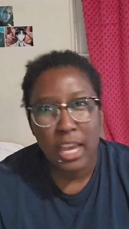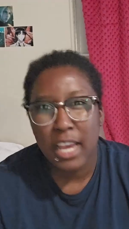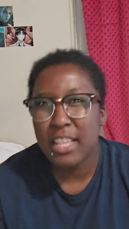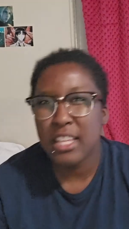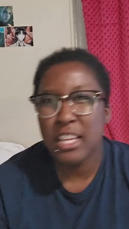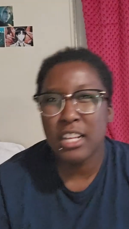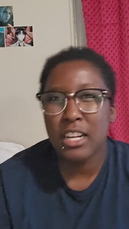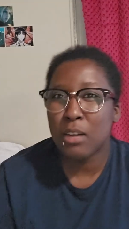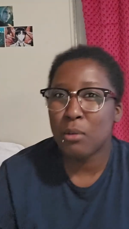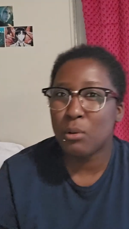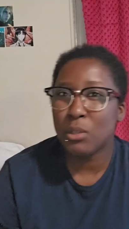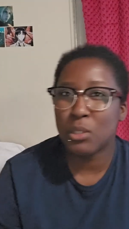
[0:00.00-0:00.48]

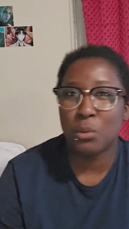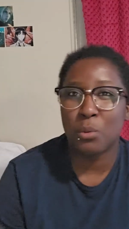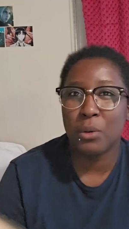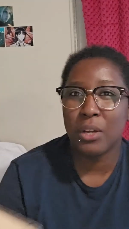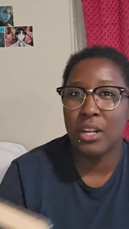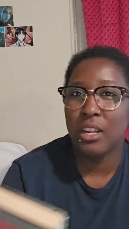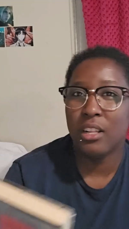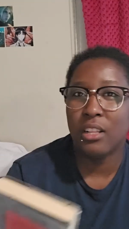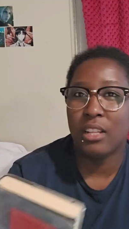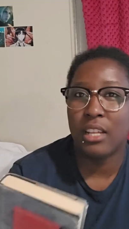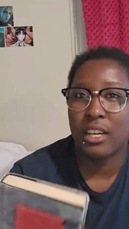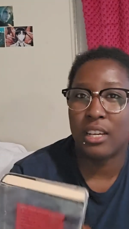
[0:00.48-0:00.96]
And yet I was
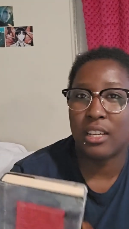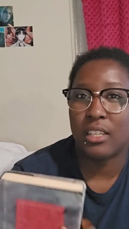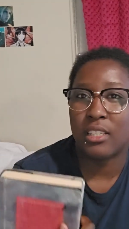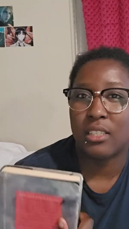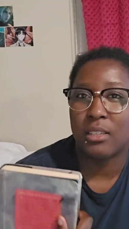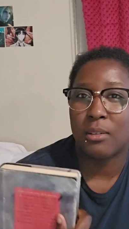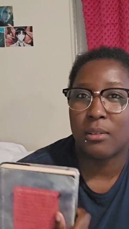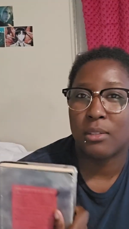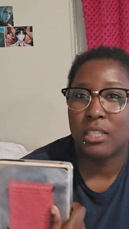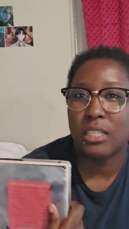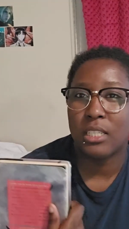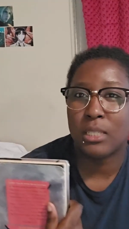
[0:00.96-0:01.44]
reading
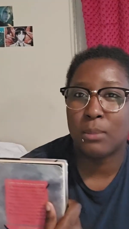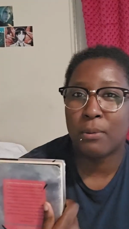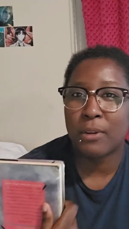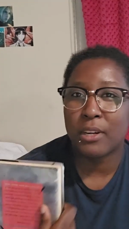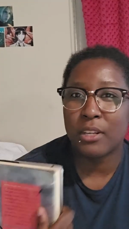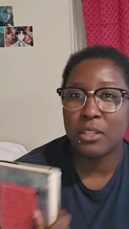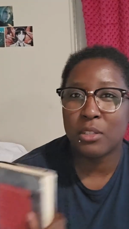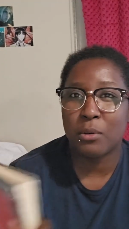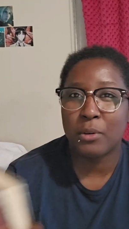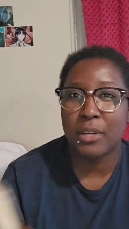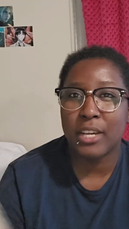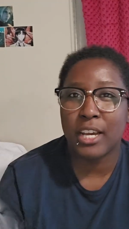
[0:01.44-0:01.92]
this
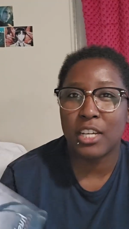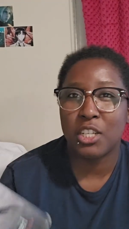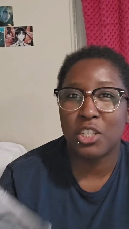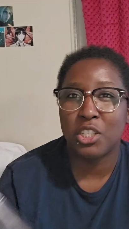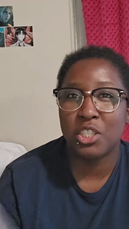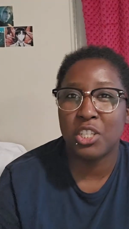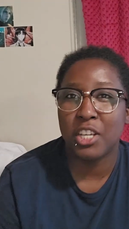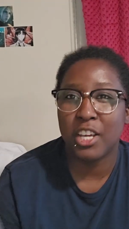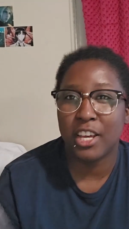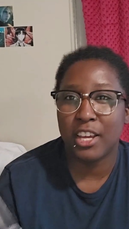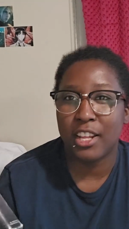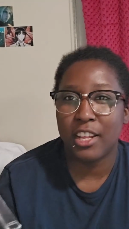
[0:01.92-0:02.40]
predatory ass
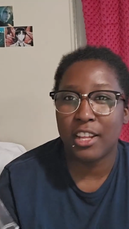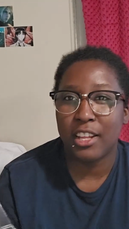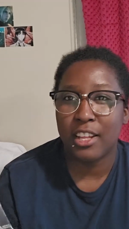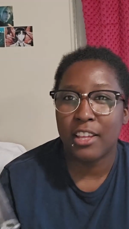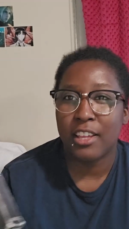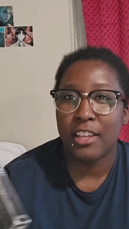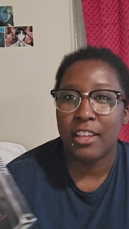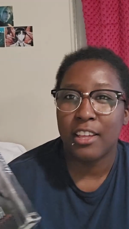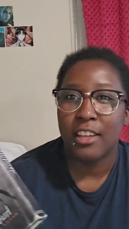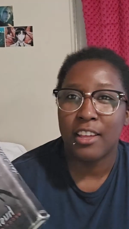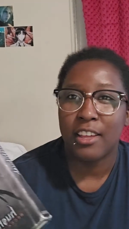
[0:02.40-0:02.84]
shit.